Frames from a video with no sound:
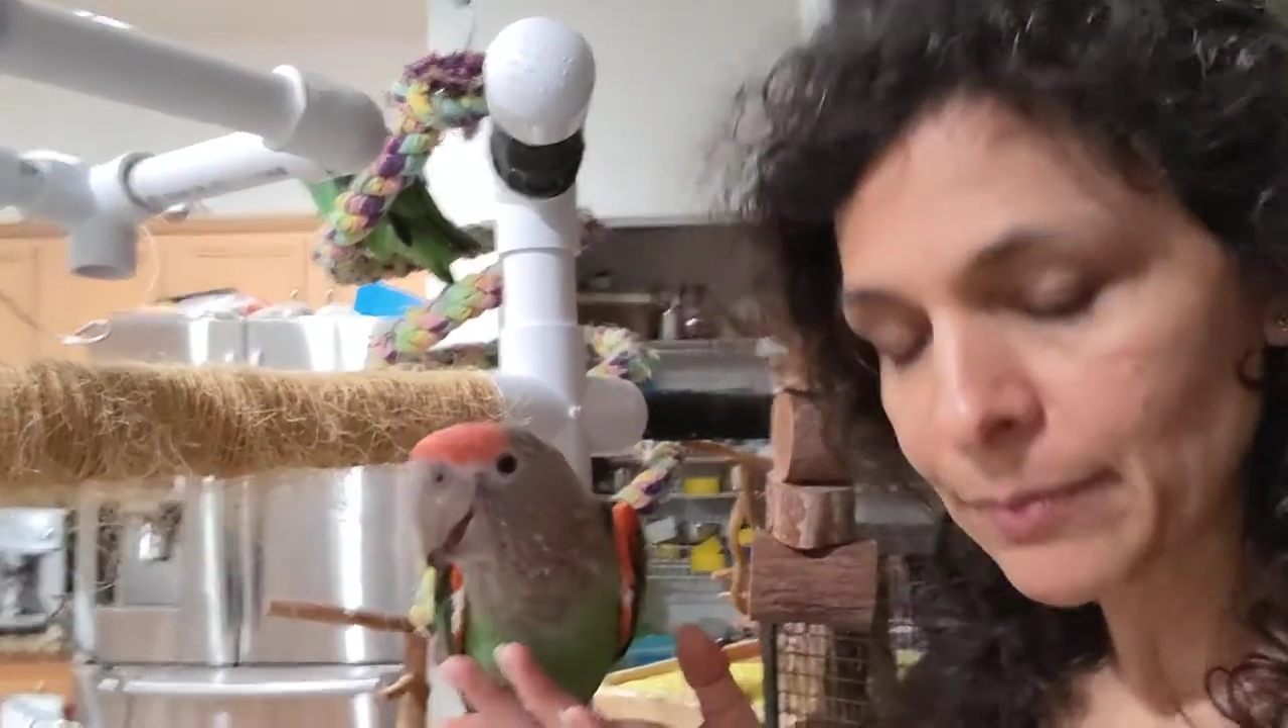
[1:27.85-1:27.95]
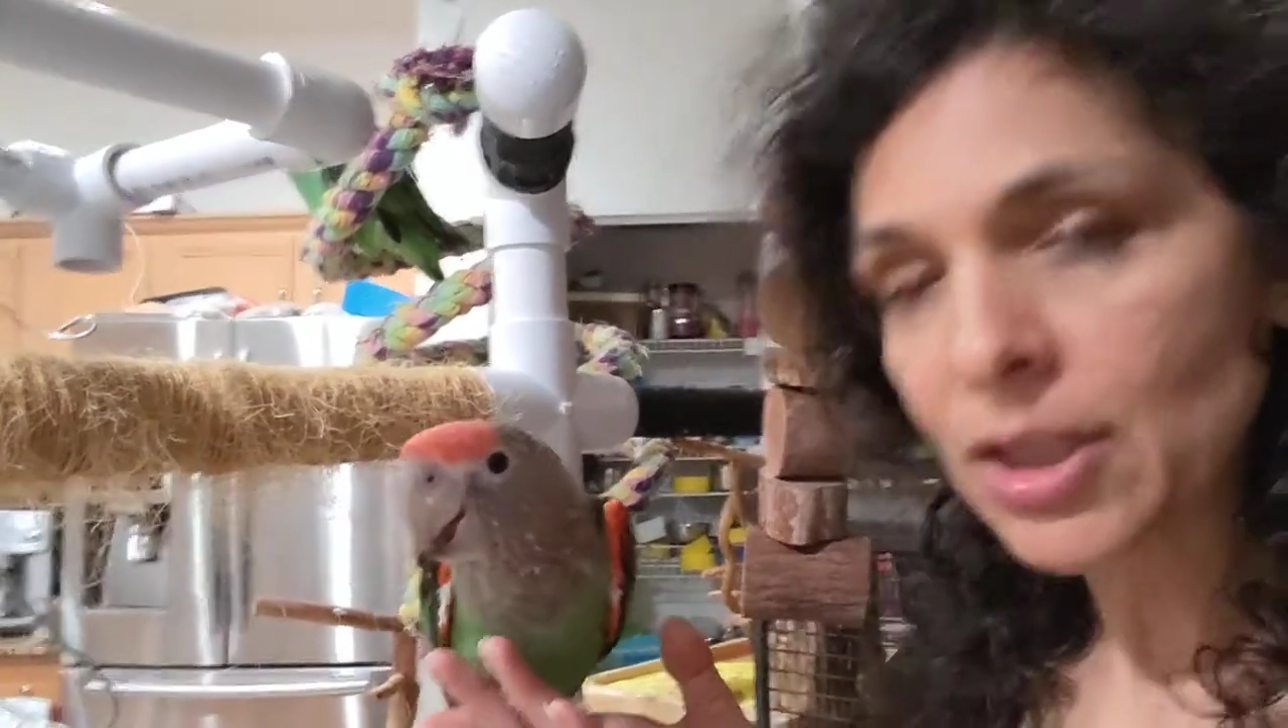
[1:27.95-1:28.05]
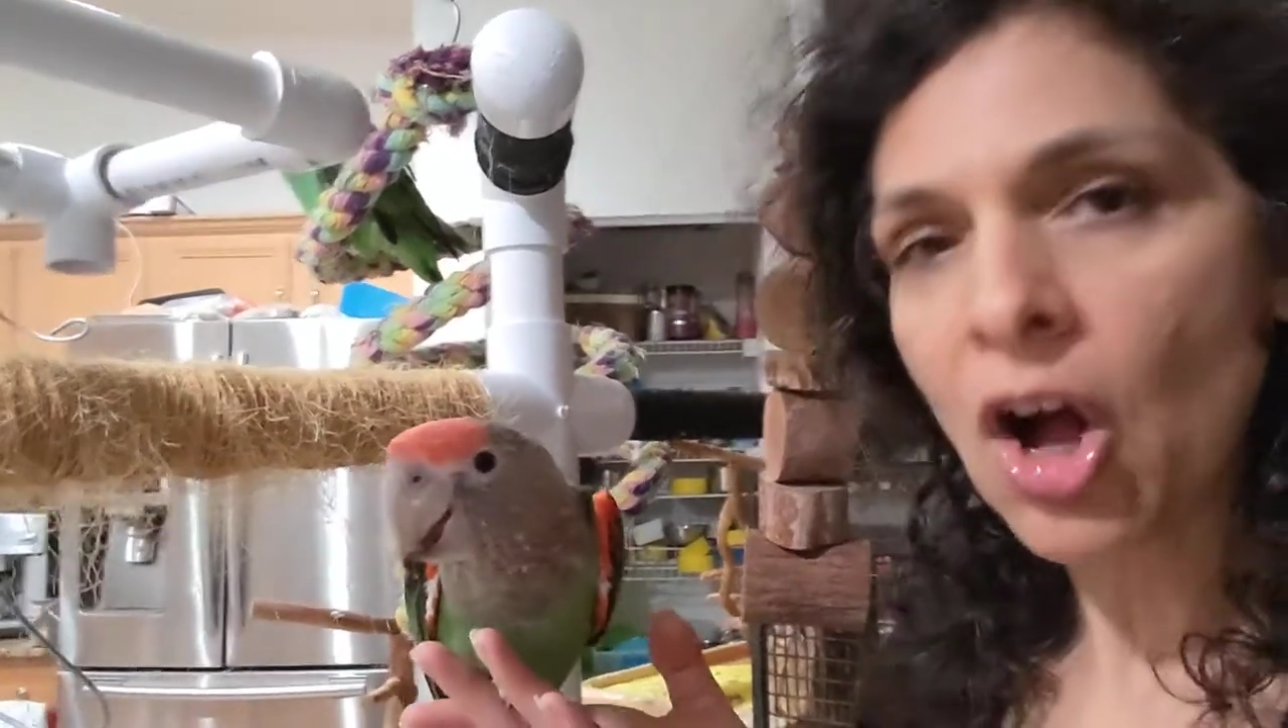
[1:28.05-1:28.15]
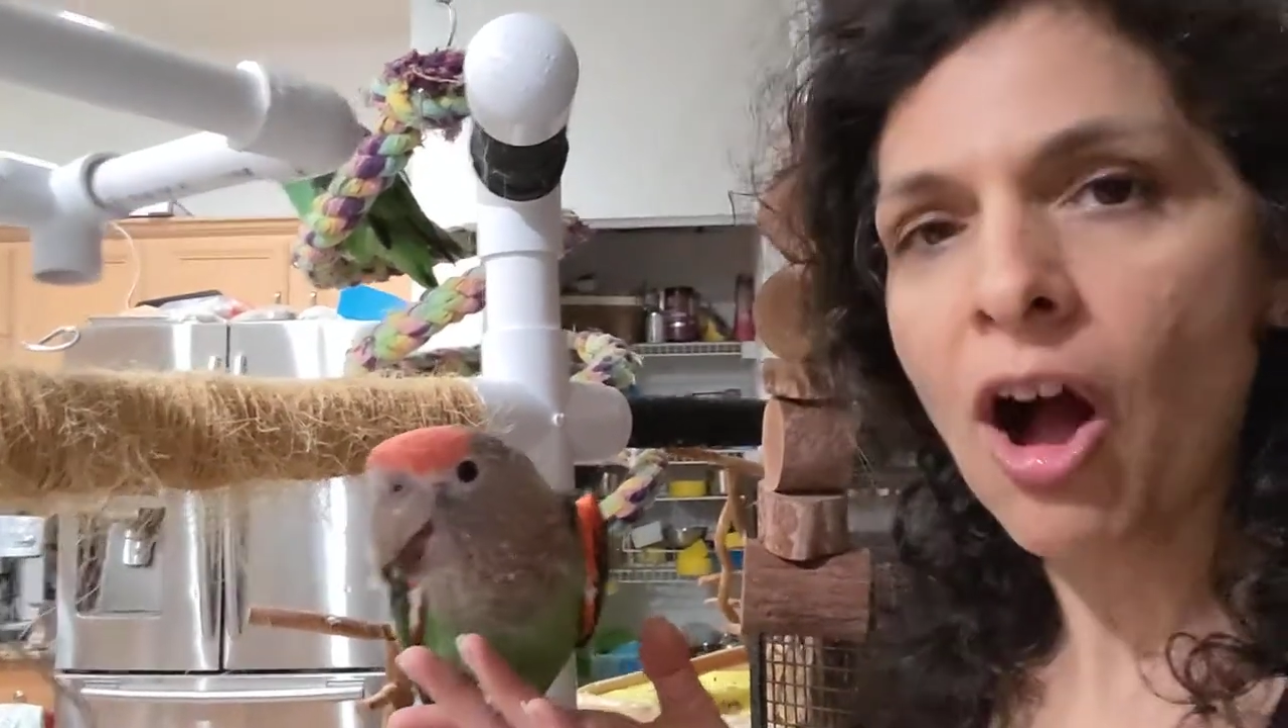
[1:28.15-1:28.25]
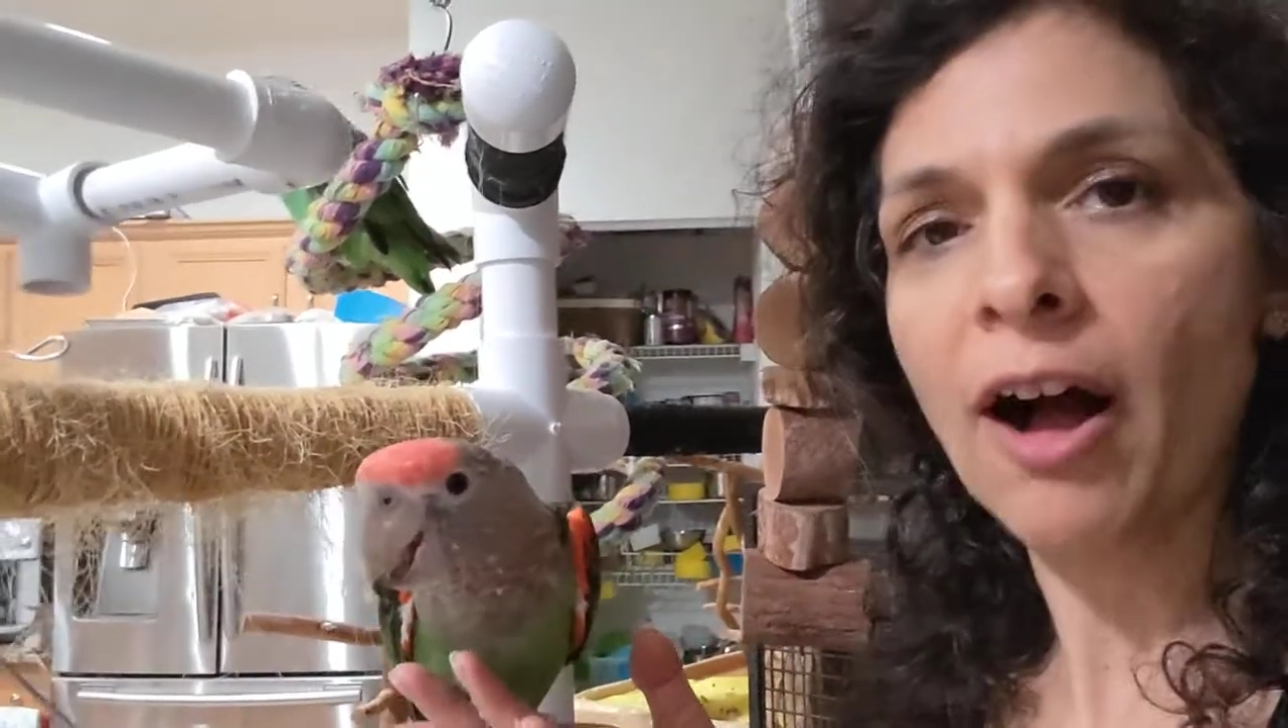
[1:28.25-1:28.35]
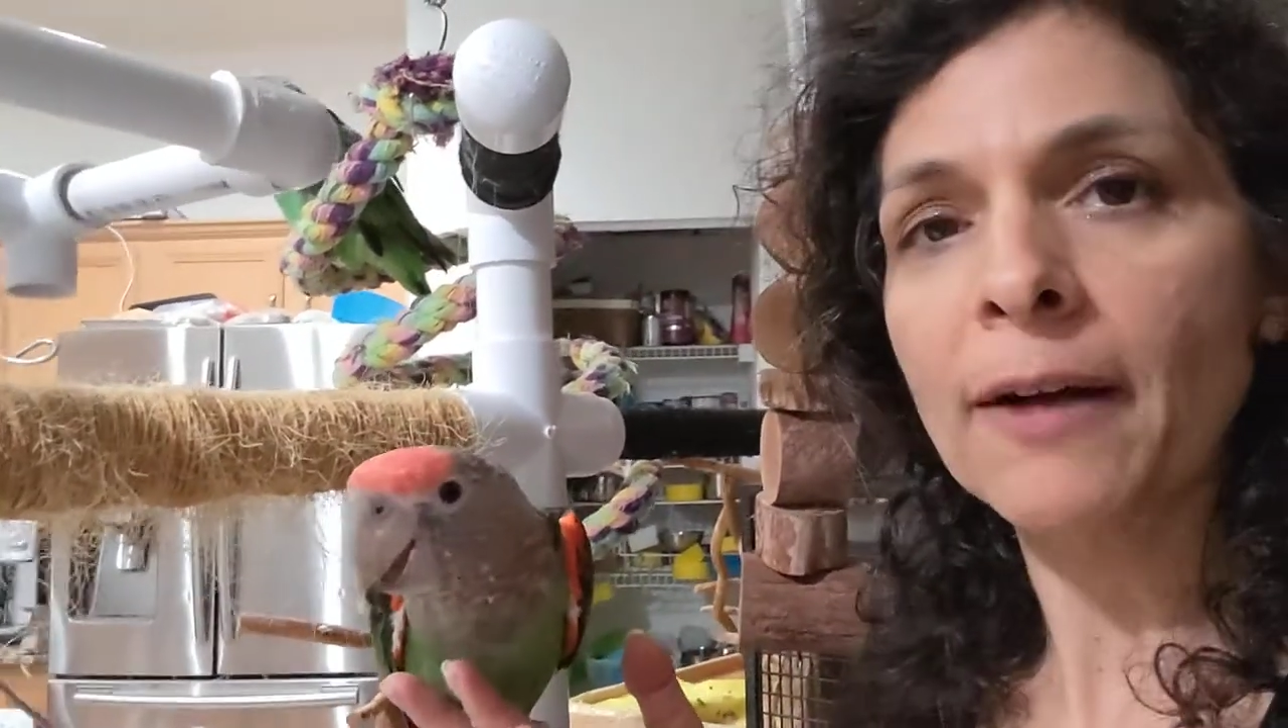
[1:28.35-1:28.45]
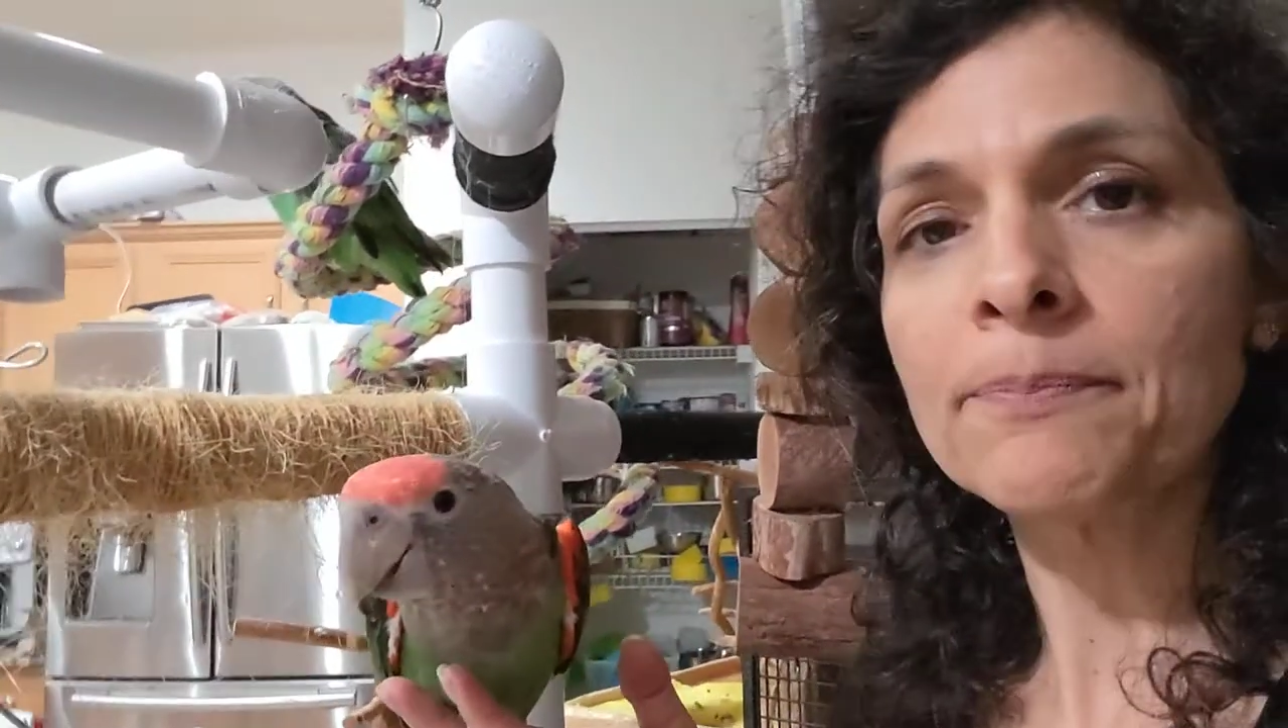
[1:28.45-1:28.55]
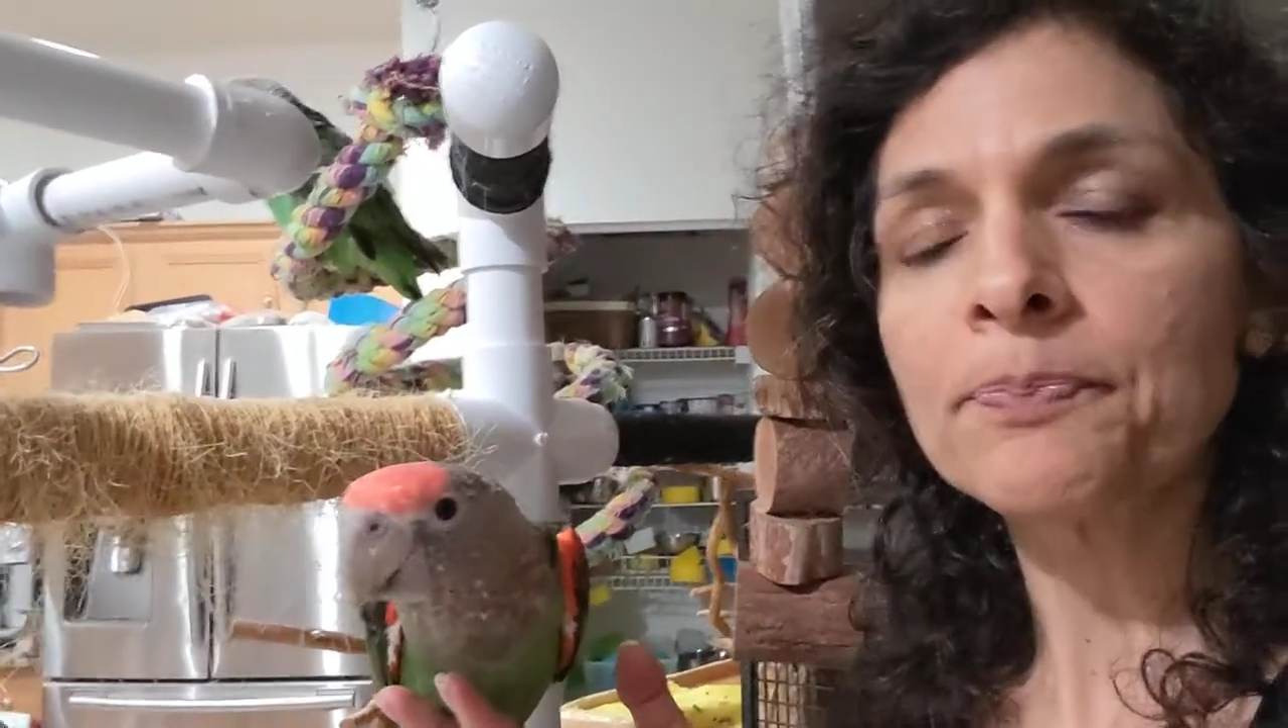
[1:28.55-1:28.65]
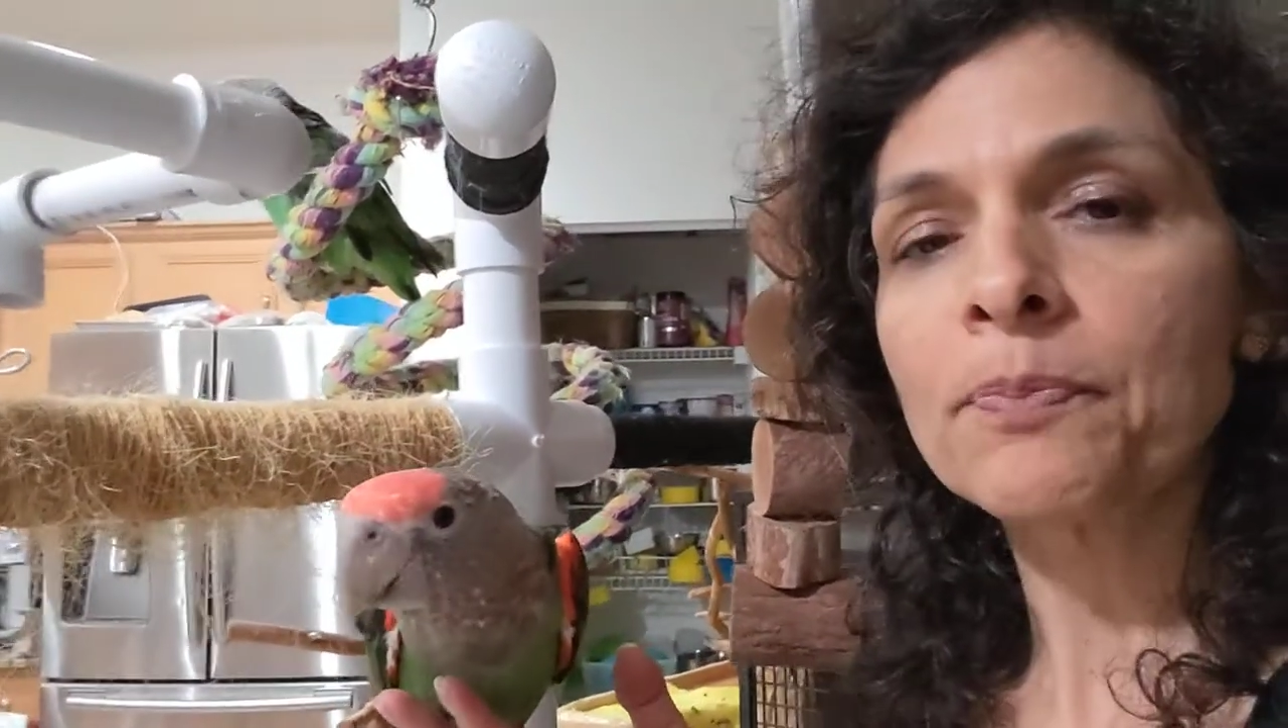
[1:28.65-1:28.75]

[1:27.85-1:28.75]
Macaw,